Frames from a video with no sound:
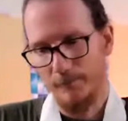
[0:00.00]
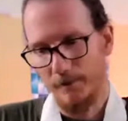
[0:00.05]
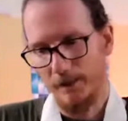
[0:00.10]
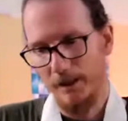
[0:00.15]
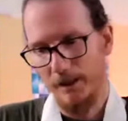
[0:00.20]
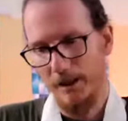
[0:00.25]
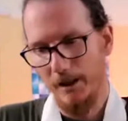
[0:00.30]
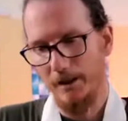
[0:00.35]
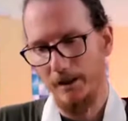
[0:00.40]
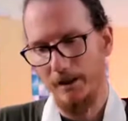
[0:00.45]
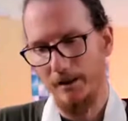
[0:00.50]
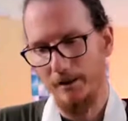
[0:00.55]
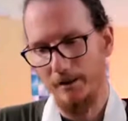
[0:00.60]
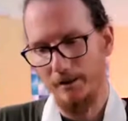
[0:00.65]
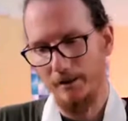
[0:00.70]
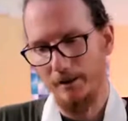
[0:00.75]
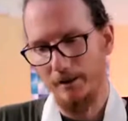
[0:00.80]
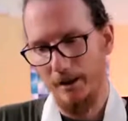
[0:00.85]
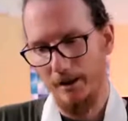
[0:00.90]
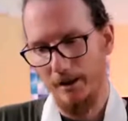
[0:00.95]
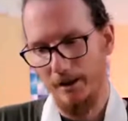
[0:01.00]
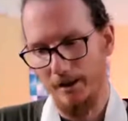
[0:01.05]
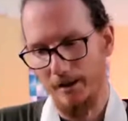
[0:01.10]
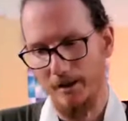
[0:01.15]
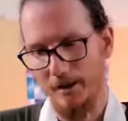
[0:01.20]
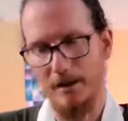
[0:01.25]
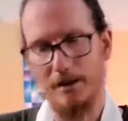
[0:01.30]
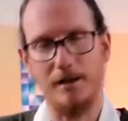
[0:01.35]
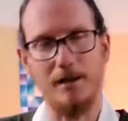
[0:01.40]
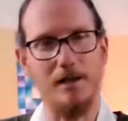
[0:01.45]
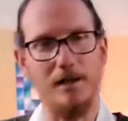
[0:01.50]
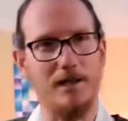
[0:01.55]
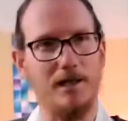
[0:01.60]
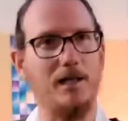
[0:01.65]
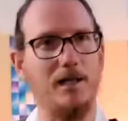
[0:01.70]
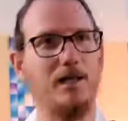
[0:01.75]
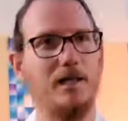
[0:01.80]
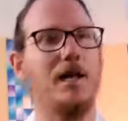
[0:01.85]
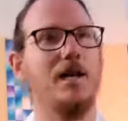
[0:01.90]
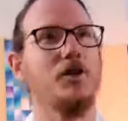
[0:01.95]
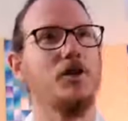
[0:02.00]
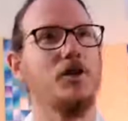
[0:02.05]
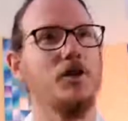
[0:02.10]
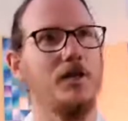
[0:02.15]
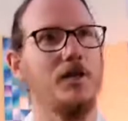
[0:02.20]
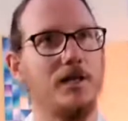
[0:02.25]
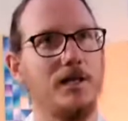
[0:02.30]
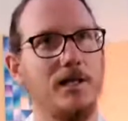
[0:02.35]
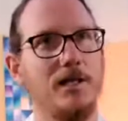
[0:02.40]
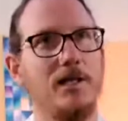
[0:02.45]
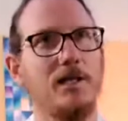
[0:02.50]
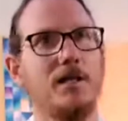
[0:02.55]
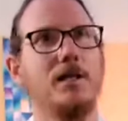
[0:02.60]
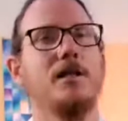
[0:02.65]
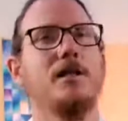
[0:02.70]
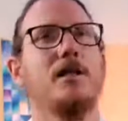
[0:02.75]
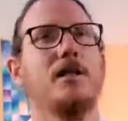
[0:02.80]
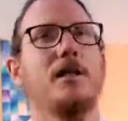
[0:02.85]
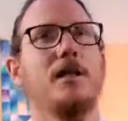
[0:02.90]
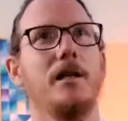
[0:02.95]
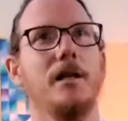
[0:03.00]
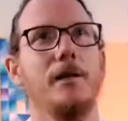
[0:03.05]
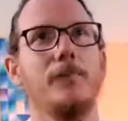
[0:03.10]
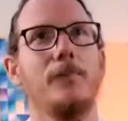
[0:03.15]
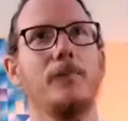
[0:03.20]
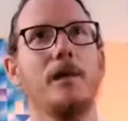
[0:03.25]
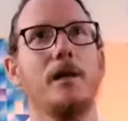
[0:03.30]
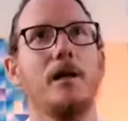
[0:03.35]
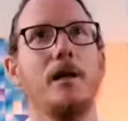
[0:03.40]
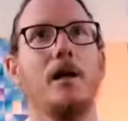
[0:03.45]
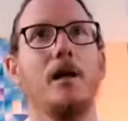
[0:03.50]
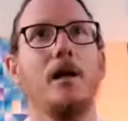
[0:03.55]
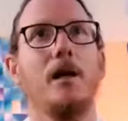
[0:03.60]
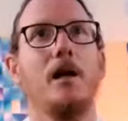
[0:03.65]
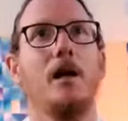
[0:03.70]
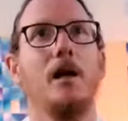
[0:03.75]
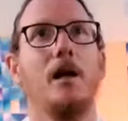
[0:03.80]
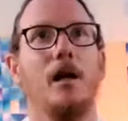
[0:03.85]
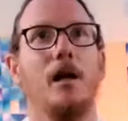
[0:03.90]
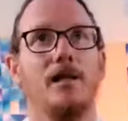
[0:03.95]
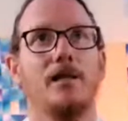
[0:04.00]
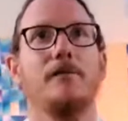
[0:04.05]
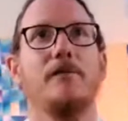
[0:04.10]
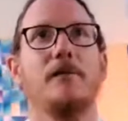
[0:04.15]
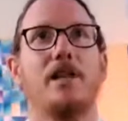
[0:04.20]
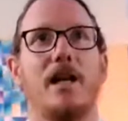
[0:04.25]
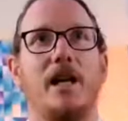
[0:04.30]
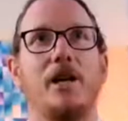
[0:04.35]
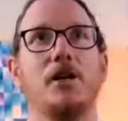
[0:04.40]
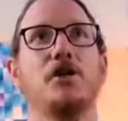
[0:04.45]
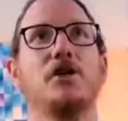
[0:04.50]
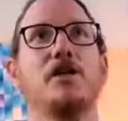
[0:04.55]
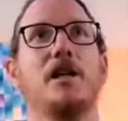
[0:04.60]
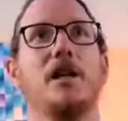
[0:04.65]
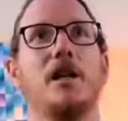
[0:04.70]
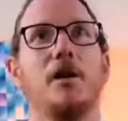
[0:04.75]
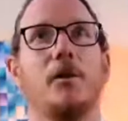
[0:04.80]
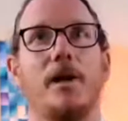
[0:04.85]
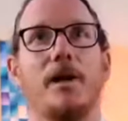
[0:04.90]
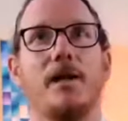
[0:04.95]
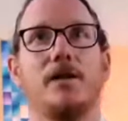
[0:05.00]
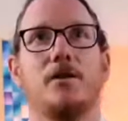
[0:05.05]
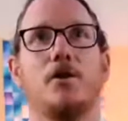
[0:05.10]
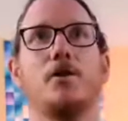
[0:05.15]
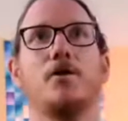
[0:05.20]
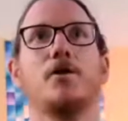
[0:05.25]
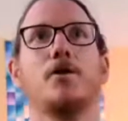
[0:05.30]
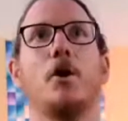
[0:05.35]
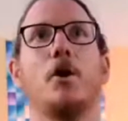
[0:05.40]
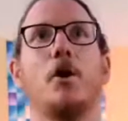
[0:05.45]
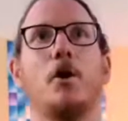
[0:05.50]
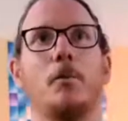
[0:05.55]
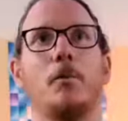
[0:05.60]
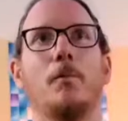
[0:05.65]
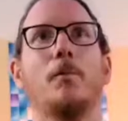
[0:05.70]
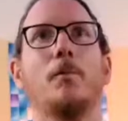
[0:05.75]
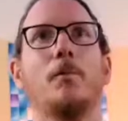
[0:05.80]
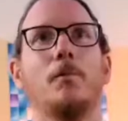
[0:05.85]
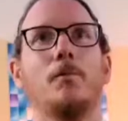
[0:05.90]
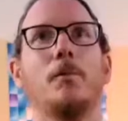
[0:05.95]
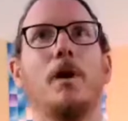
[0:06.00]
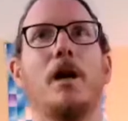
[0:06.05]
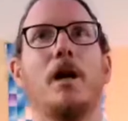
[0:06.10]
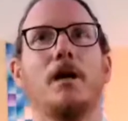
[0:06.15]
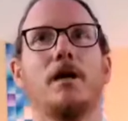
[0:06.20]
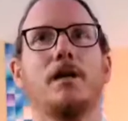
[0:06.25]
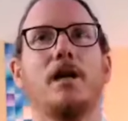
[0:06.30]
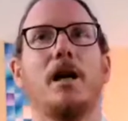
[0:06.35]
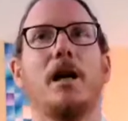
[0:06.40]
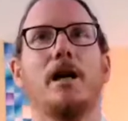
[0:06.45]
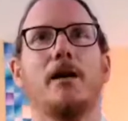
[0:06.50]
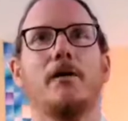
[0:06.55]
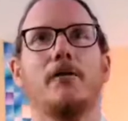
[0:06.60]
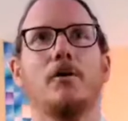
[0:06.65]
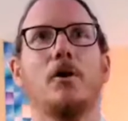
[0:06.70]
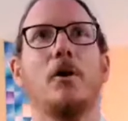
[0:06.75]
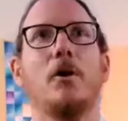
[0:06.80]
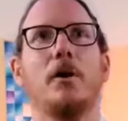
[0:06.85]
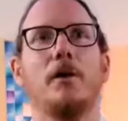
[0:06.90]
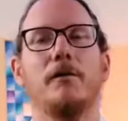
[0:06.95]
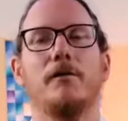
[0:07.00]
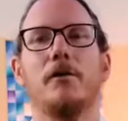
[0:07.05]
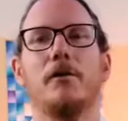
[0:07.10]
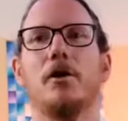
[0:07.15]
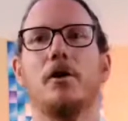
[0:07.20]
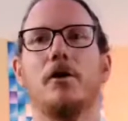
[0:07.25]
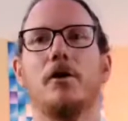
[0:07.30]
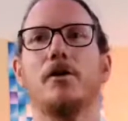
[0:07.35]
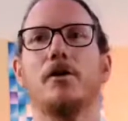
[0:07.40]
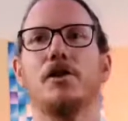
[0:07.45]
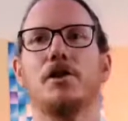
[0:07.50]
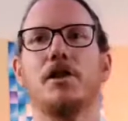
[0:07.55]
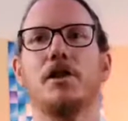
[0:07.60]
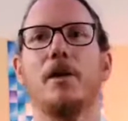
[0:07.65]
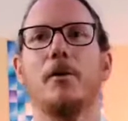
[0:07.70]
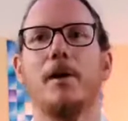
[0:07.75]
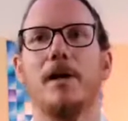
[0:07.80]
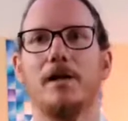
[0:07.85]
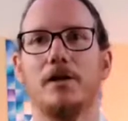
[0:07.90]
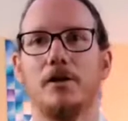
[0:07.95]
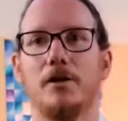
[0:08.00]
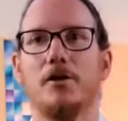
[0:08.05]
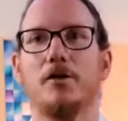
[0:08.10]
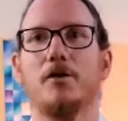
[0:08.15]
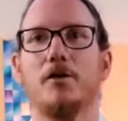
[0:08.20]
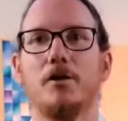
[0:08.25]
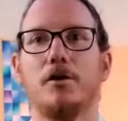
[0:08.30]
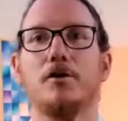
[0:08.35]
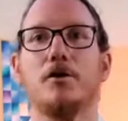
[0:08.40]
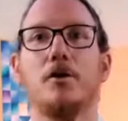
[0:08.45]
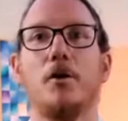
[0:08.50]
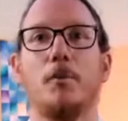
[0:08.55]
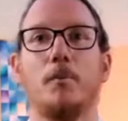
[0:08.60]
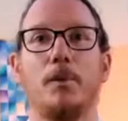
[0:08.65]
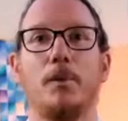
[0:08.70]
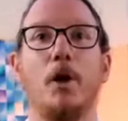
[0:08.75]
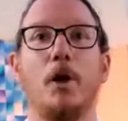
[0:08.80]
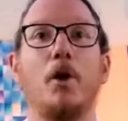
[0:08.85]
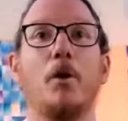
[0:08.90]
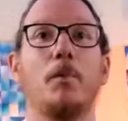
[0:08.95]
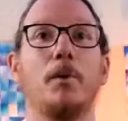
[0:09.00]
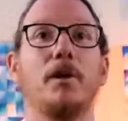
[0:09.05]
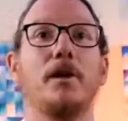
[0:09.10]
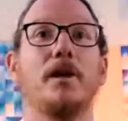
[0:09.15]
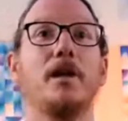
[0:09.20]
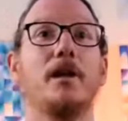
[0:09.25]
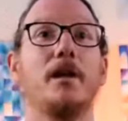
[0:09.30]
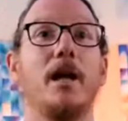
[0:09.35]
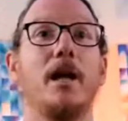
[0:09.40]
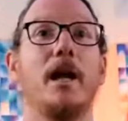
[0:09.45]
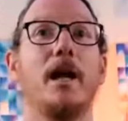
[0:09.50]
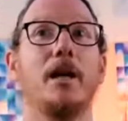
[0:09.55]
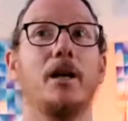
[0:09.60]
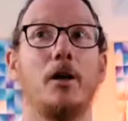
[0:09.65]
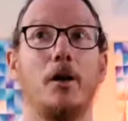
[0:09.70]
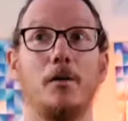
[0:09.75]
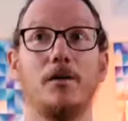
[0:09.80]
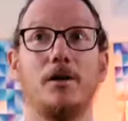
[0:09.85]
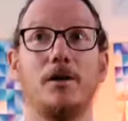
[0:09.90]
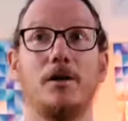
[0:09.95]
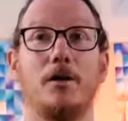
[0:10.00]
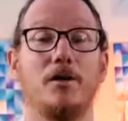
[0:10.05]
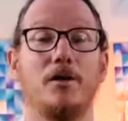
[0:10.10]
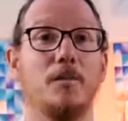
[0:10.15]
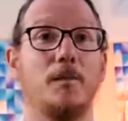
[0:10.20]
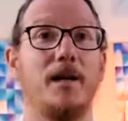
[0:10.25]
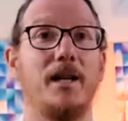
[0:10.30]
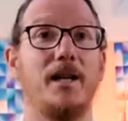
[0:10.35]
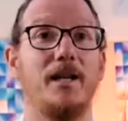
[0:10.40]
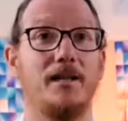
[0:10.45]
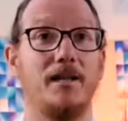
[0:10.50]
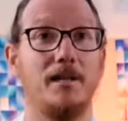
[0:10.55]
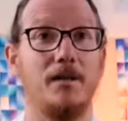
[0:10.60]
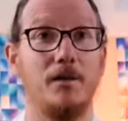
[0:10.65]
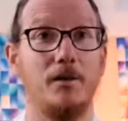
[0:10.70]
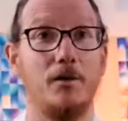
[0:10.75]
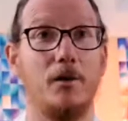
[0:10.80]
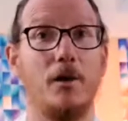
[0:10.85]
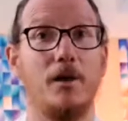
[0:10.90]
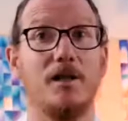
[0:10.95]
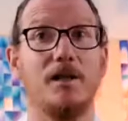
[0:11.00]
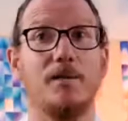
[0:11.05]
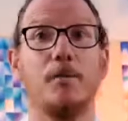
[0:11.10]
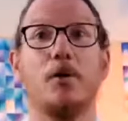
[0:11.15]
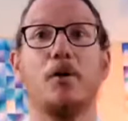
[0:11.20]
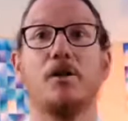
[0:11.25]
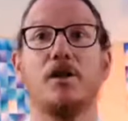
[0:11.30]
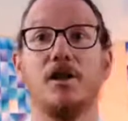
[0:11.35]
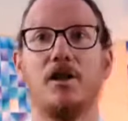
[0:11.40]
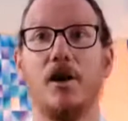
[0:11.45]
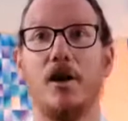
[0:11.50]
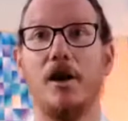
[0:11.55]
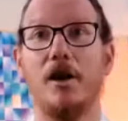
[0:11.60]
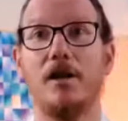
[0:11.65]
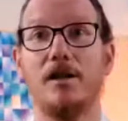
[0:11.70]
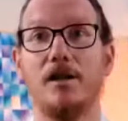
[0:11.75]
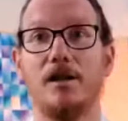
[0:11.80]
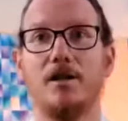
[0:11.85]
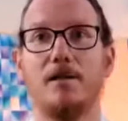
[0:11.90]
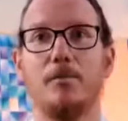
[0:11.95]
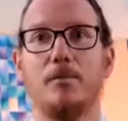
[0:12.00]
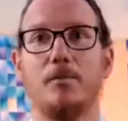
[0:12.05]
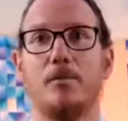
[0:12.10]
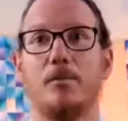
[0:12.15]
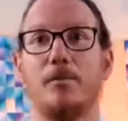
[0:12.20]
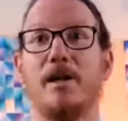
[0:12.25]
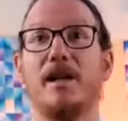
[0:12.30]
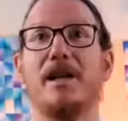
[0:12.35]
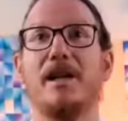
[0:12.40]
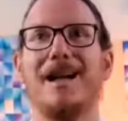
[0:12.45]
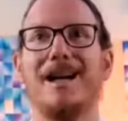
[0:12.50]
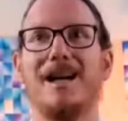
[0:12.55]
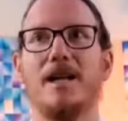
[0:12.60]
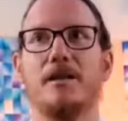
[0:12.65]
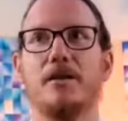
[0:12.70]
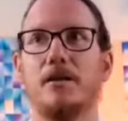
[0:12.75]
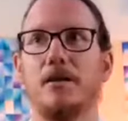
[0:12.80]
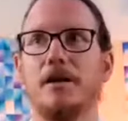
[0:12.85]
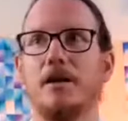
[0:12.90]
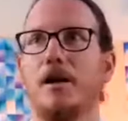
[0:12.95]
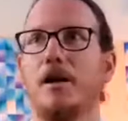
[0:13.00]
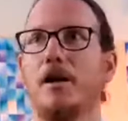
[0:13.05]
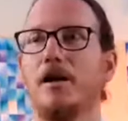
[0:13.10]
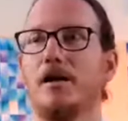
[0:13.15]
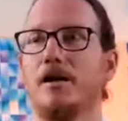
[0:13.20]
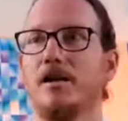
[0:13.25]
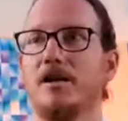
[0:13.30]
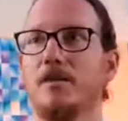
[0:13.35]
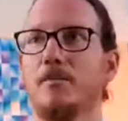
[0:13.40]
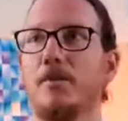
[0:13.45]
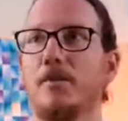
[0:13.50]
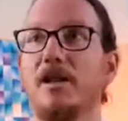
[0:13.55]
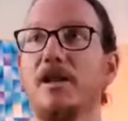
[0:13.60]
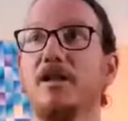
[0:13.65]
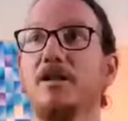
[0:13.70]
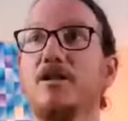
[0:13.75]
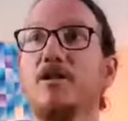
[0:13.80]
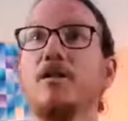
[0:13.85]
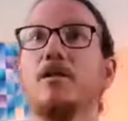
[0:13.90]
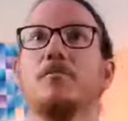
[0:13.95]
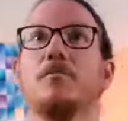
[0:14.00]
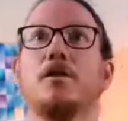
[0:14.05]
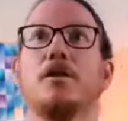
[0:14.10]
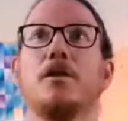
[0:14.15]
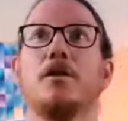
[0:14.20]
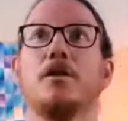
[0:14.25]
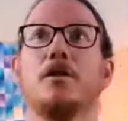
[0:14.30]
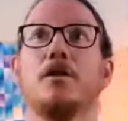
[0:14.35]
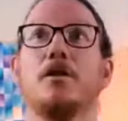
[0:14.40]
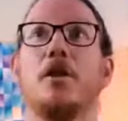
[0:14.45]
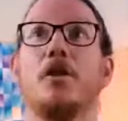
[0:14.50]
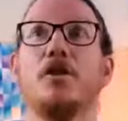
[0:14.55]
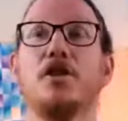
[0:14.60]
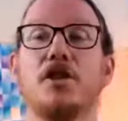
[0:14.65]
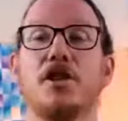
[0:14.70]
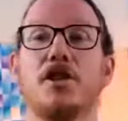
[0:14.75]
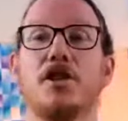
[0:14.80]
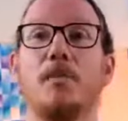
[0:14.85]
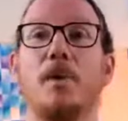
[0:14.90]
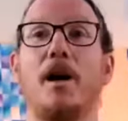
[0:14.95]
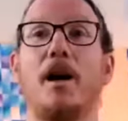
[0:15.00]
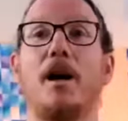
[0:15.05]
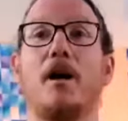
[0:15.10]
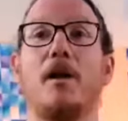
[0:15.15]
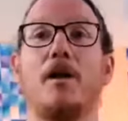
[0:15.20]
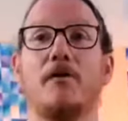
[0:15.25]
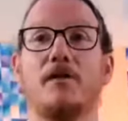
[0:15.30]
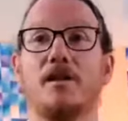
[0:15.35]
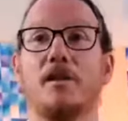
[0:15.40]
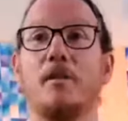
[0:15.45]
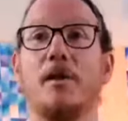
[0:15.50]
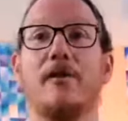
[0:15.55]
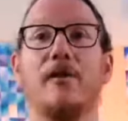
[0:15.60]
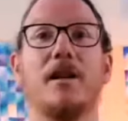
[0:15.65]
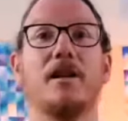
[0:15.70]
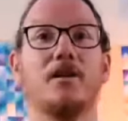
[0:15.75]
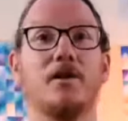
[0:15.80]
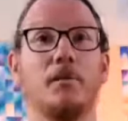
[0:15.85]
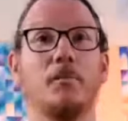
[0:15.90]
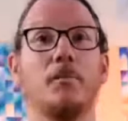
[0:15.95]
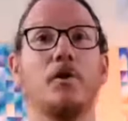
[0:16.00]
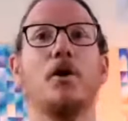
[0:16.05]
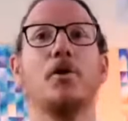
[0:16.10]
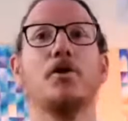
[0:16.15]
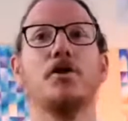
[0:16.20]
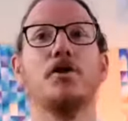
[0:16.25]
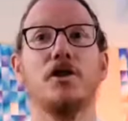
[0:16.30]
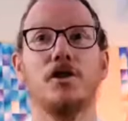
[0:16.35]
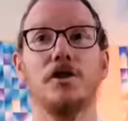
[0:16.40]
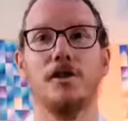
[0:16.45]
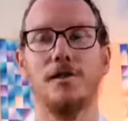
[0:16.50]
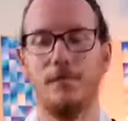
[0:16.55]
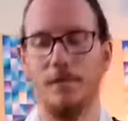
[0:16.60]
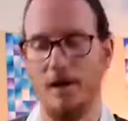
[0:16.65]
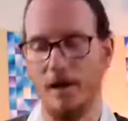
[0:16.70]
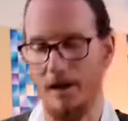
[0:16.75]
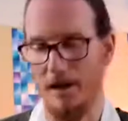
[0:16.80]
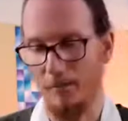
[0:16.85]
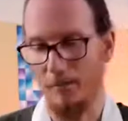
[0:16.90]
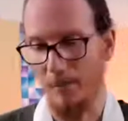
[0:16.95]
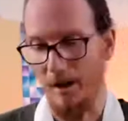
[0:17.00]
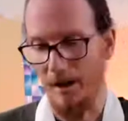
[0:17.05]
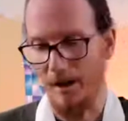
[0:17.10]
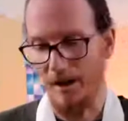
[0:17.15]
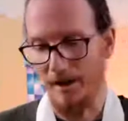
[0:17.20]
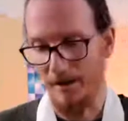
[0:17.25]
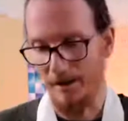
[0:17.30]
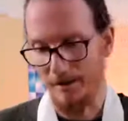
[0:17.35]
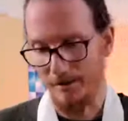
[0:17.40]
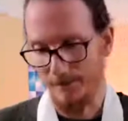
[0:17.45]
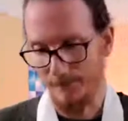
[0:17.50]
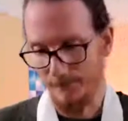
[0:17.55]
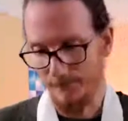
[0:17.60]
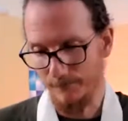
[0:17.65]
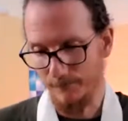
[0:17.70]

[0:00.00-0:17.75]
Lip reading: his action is invocation in a way, is also a kind of calling for courage in a way to be open and go to those places to explore the darkness and bring light to the darkness, bring to the conscious part of some of our subconscious mind.